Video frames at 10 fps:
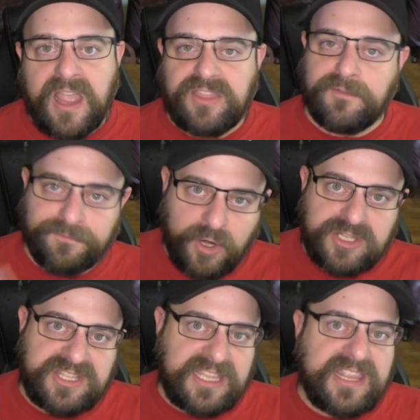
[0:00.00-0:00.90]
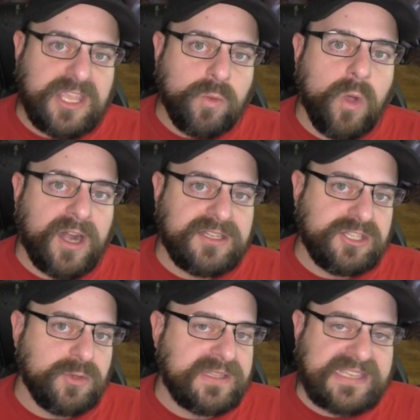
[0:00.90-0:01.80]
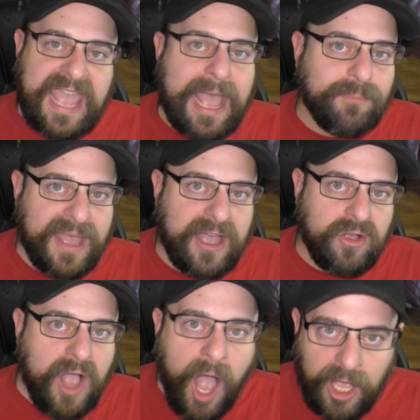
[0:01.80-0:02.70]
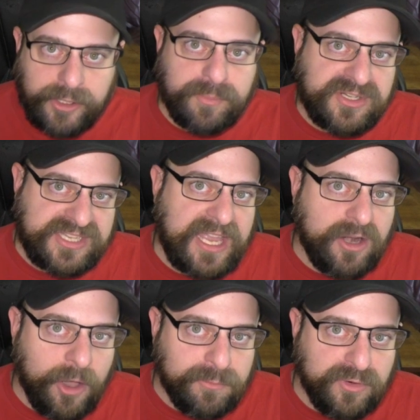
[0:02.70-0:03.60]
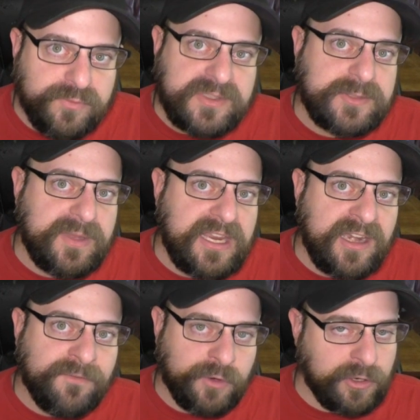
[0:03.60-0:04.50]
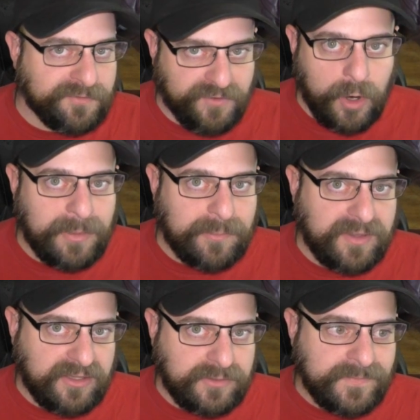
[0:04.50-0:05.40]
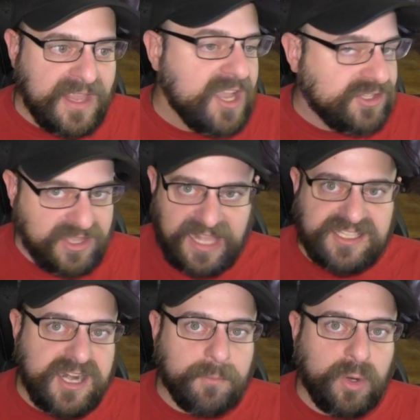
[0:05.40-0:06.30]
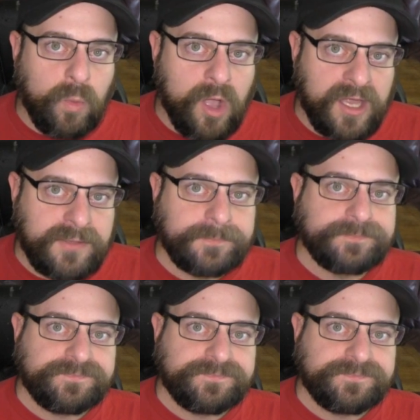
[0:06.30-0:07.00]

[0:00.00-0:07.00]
the first thing that you want to do is cap out 100% on movement speed for your farming build. So that's number one.